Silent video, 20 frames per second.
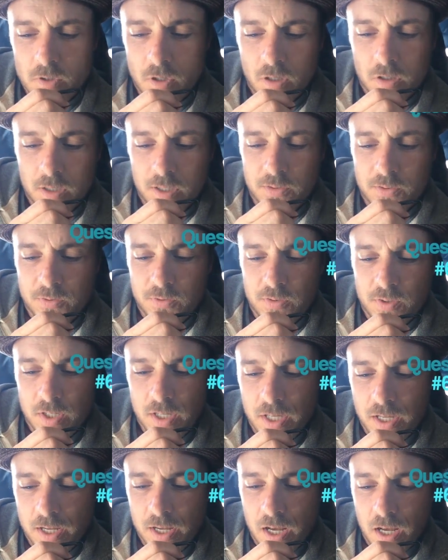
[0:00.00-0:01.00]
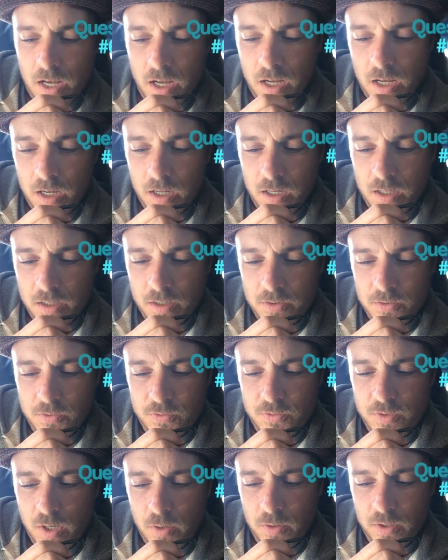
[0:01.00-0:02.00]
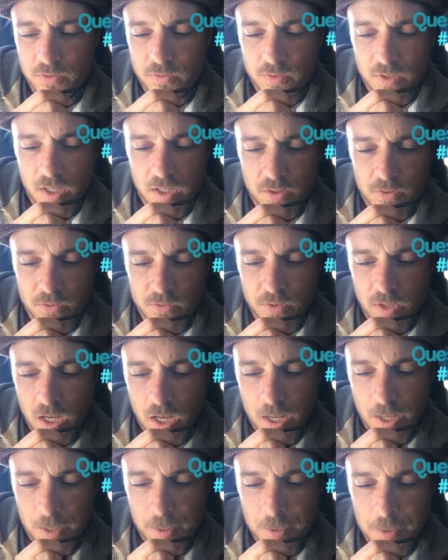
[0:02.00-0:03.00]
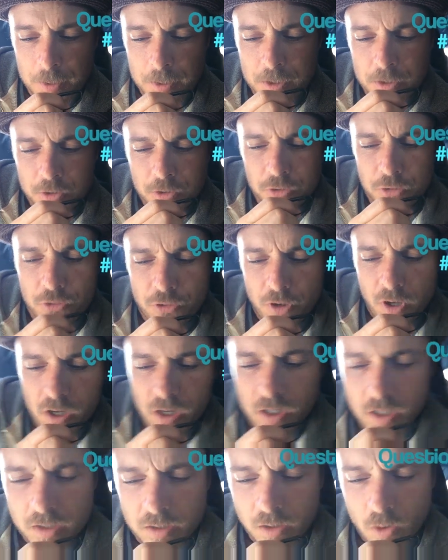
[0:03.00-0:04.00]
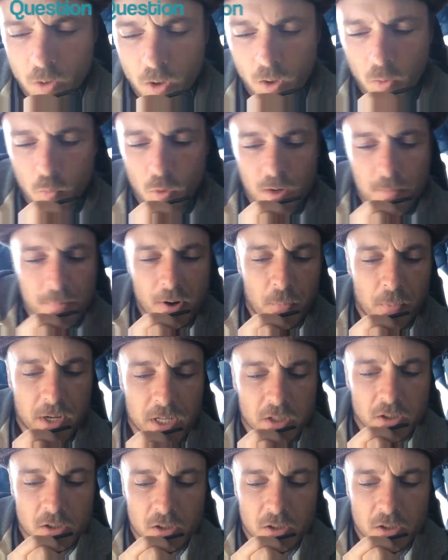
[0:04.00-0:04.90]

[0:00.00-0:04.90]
let's see. Sarah says, Sean, Laura, one of my regular